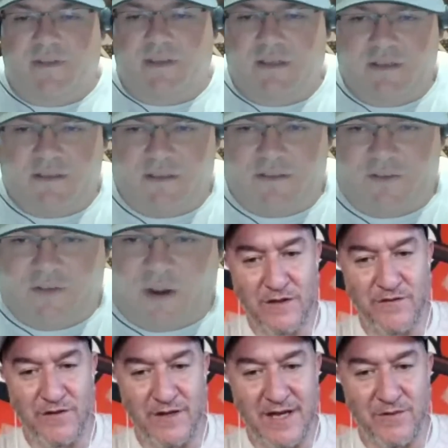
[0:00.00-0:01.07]
Oh, we'll look
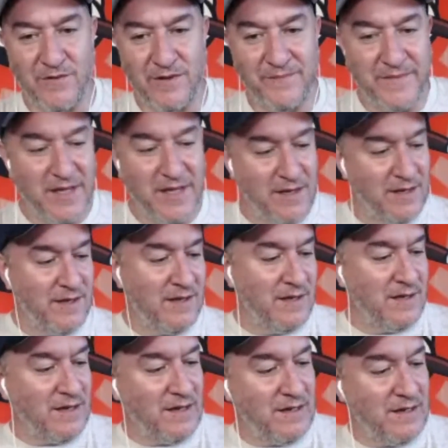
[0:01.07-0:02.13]
that one. I would look
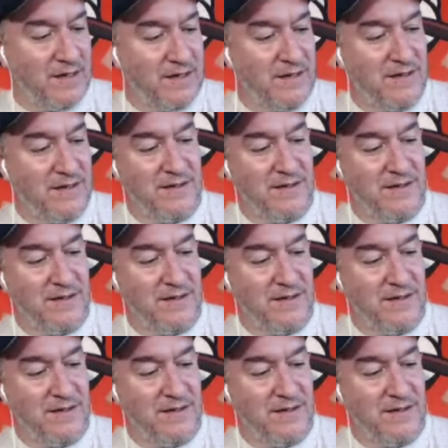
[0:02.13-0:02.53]
for that one.